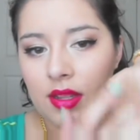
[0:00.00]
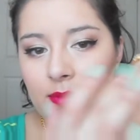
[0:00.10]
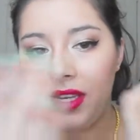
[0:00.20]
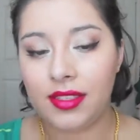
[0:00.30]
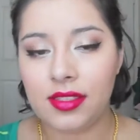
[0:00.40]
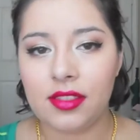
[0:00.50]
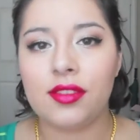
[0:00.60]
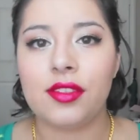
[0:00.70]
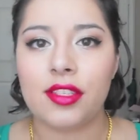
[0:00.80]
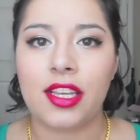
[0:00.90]
because it just
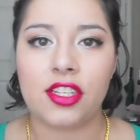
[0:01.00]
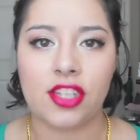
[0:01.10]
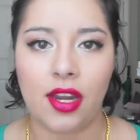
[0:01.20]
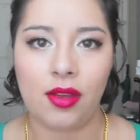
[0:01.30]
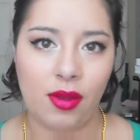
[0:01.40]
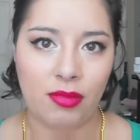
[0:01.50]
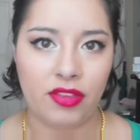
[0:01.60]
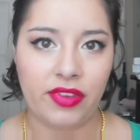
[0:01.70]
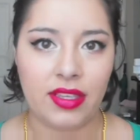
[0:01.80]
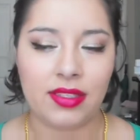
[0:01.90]
looks like a shadow on my
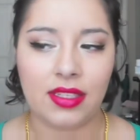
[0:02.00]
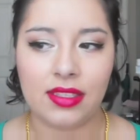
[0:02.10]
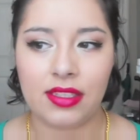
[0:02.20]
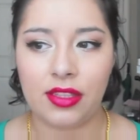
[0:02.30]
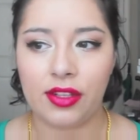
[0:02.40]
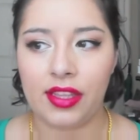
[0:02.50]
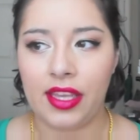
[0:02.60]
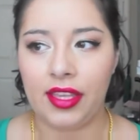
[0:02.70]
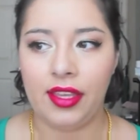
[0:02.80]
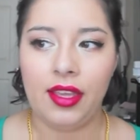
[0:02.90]
face. It doesn't look
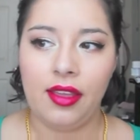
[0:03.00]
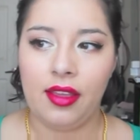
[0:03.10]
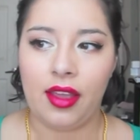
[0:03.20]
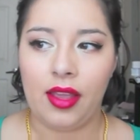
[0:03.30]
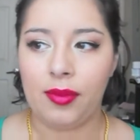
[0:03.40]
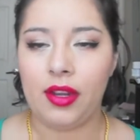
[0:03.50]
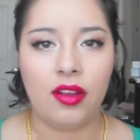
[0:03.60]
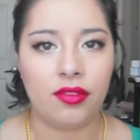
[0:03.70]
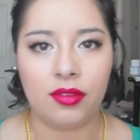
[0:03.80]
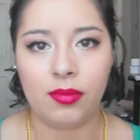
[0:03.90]
like I went
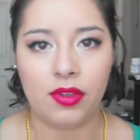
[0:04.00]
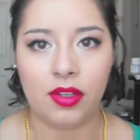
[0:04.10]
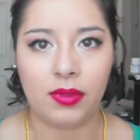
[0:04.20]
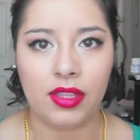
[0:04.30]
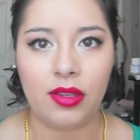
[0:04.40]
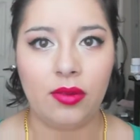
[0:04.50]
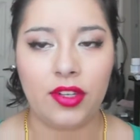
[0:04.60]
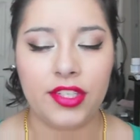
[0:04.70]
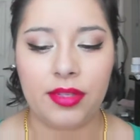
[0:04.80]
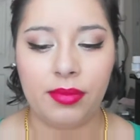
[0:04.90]
overboard with the
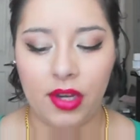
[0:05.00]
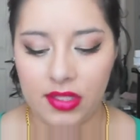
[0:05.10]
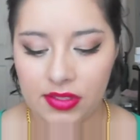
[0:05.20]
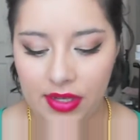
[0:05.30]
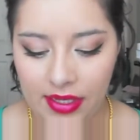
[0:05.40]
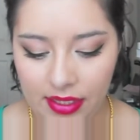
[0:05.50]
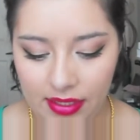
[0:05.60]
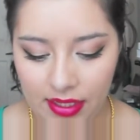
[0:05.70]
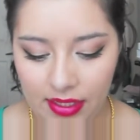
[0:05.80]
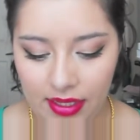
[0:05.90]
orangey bronzer or
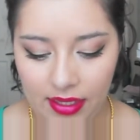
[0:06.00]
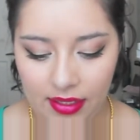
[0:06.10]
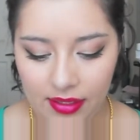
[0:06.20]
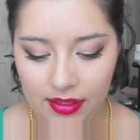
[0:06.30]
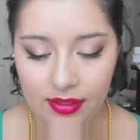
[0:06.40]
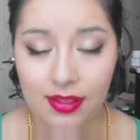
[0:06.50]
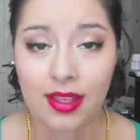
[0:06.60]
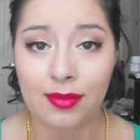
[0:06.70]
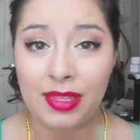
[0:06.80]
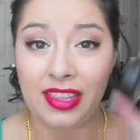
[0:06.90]
anything, and
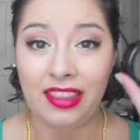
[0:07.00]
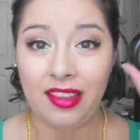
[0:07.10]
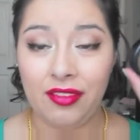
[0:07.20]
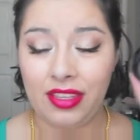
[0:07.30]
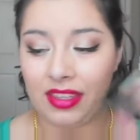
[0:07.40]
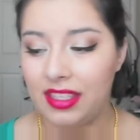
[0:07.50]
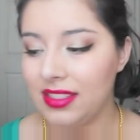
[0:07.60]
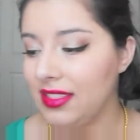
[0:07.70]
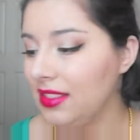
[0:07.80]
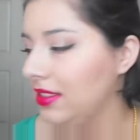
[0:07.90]
I've been loving this.